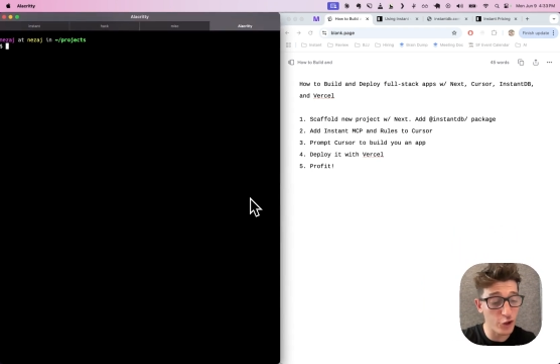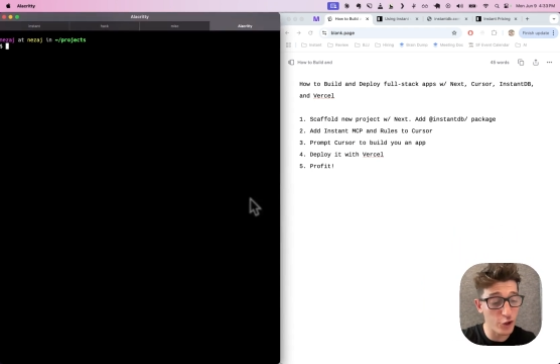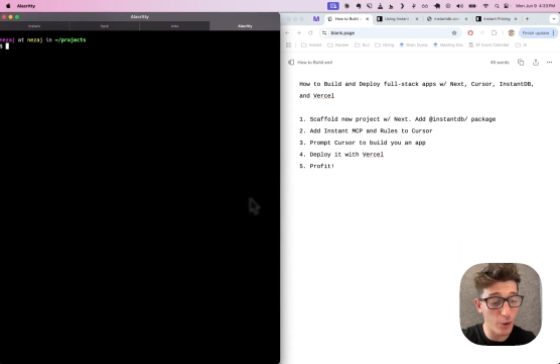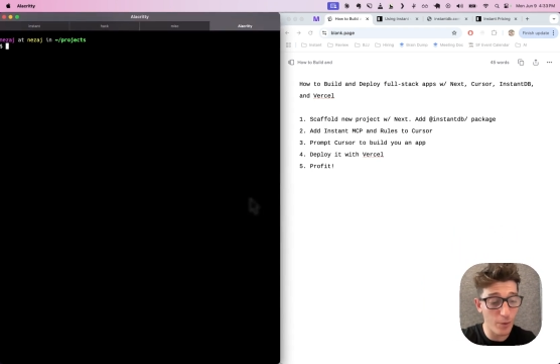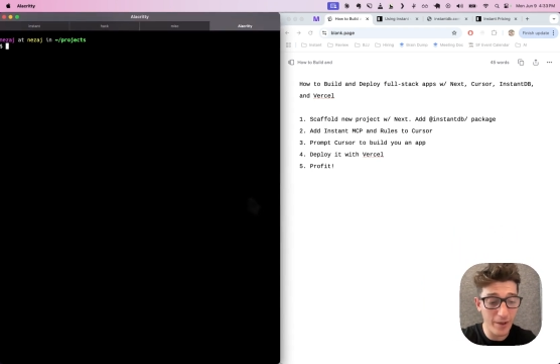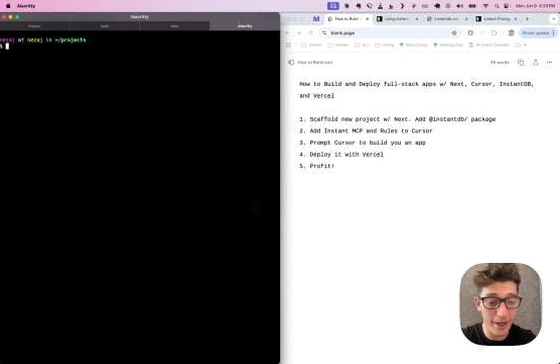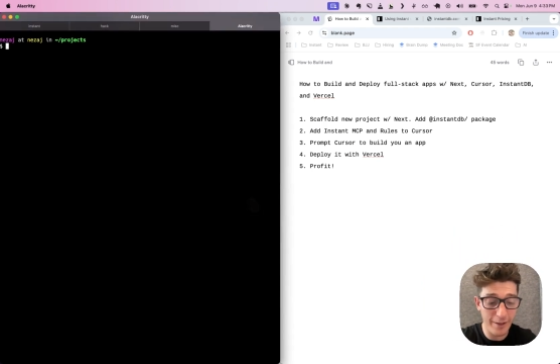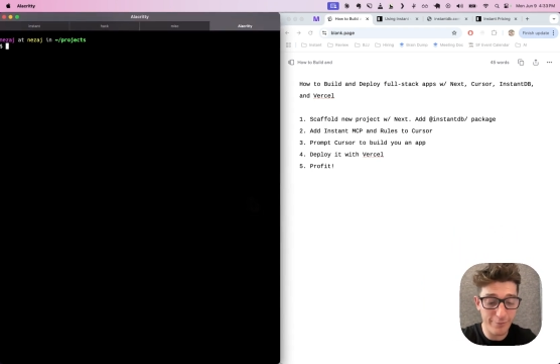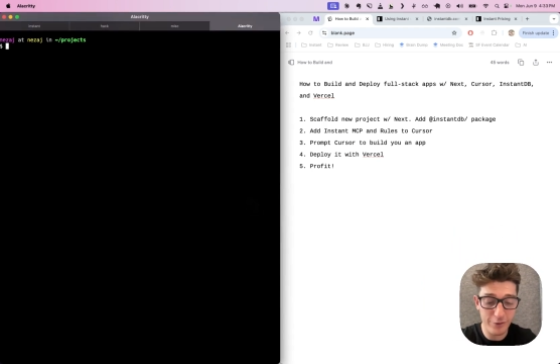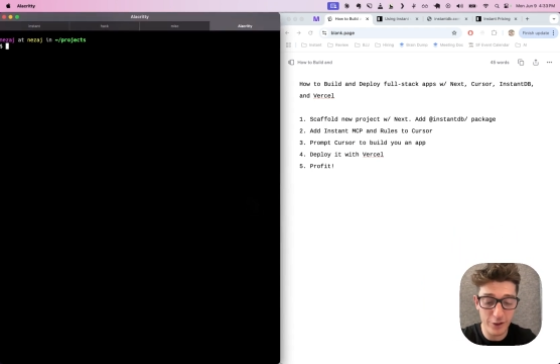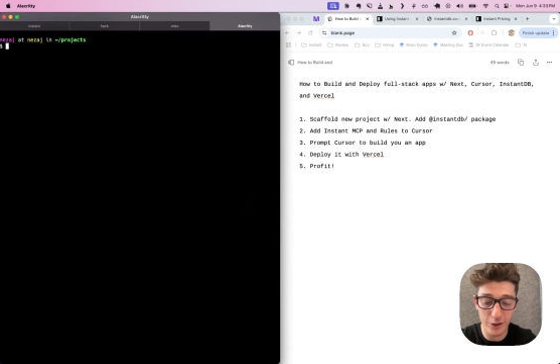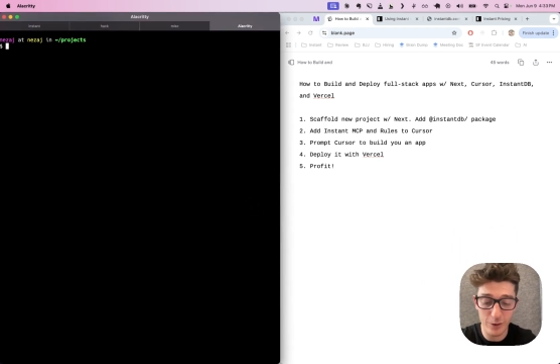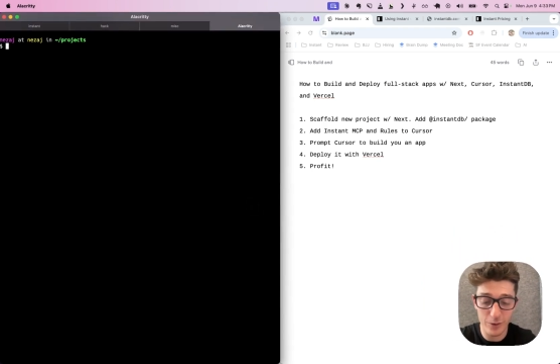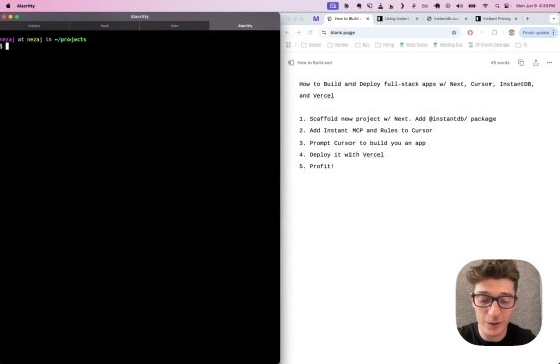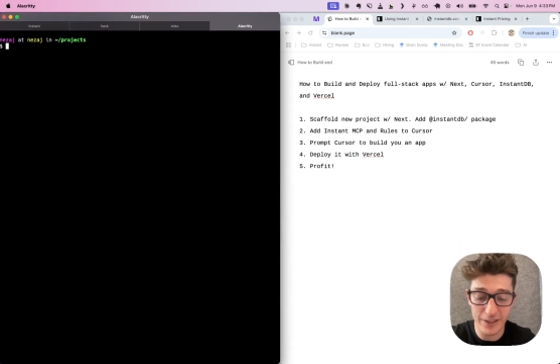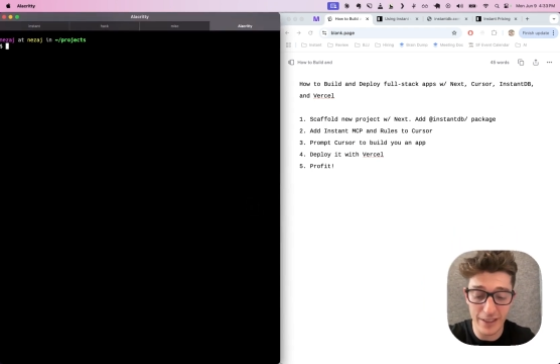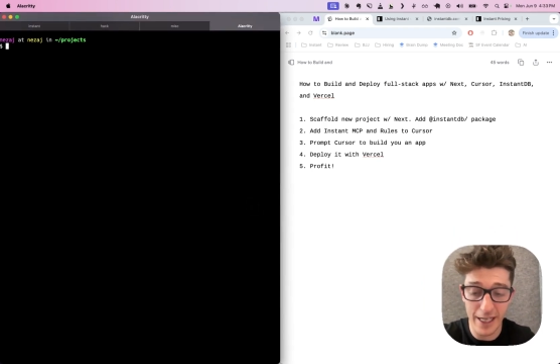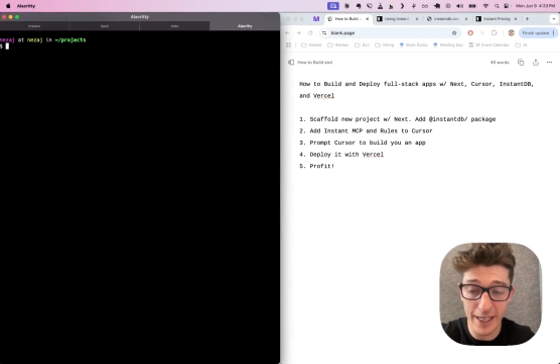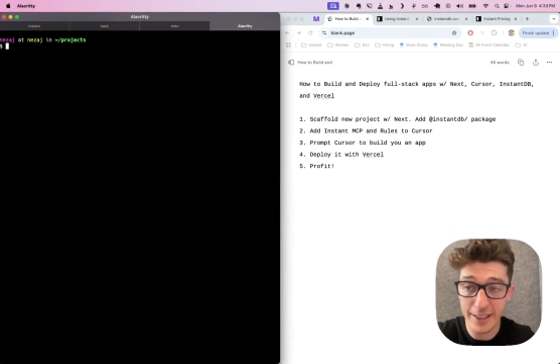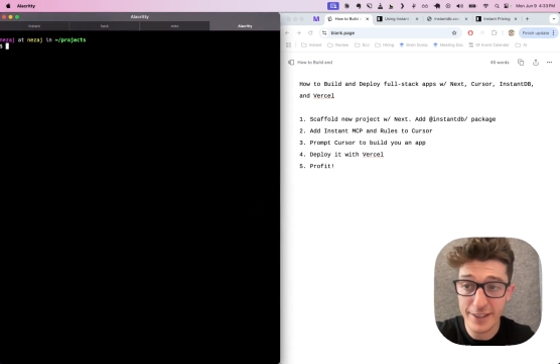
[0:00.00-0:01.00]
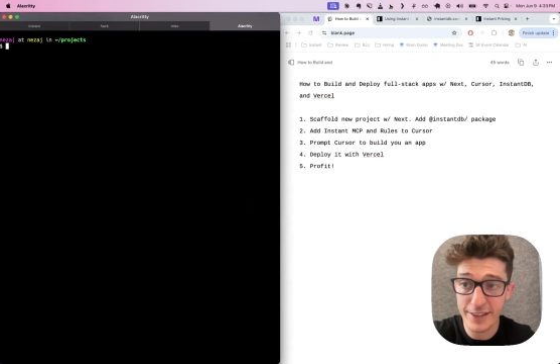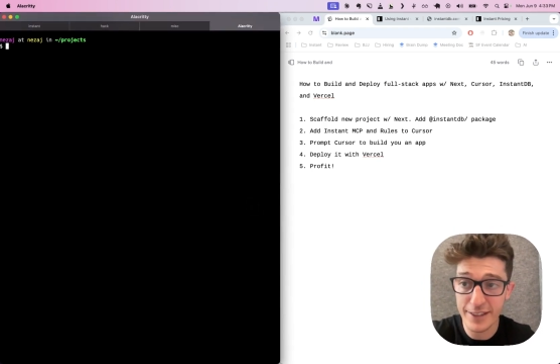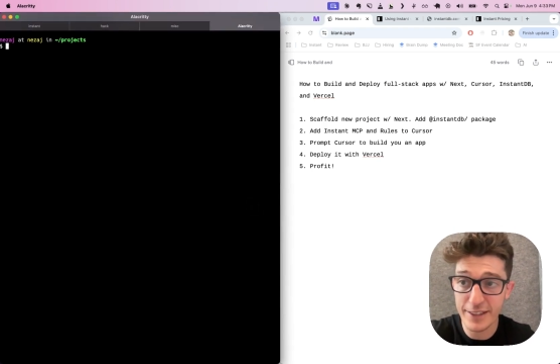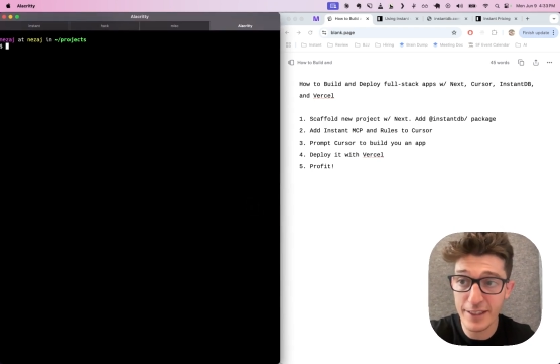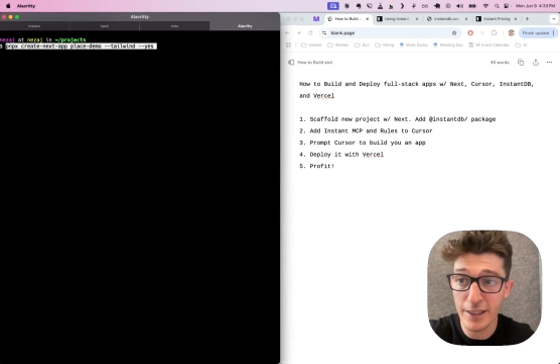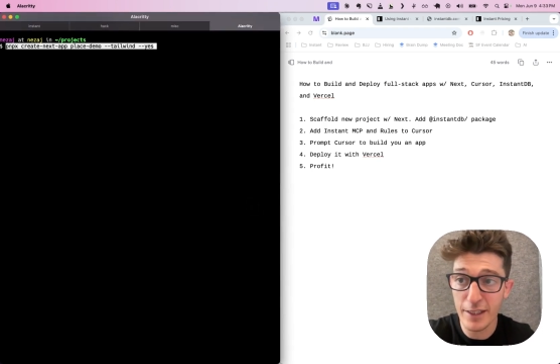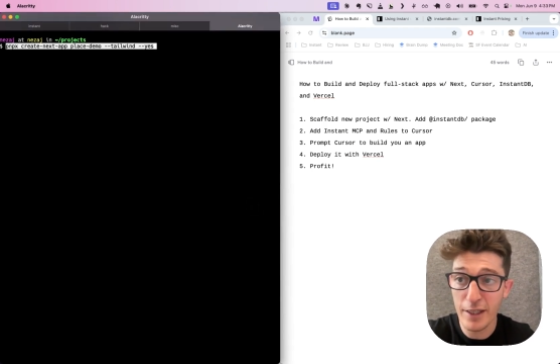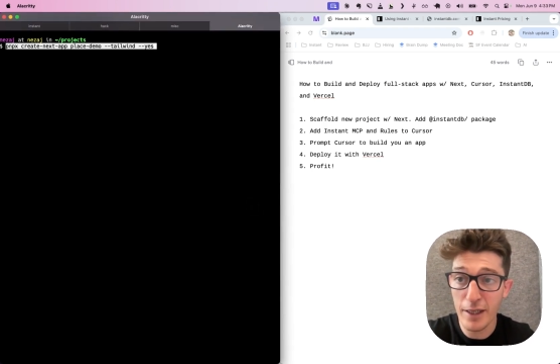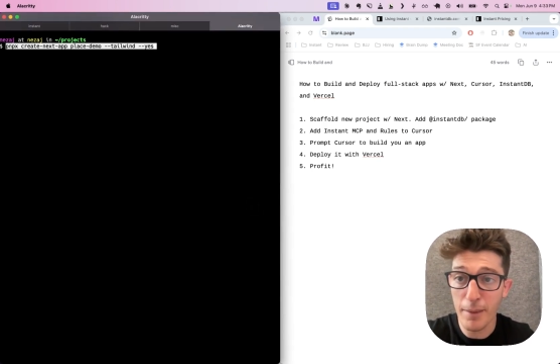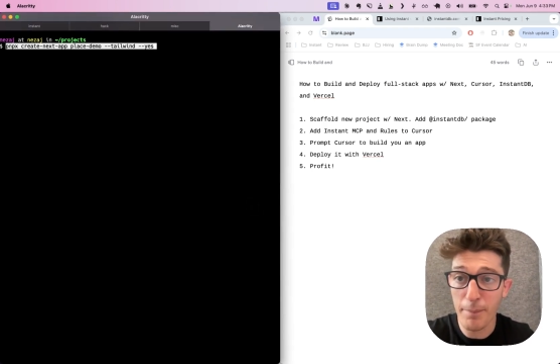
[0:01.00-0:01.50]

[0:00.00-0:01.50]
don't have to use Next,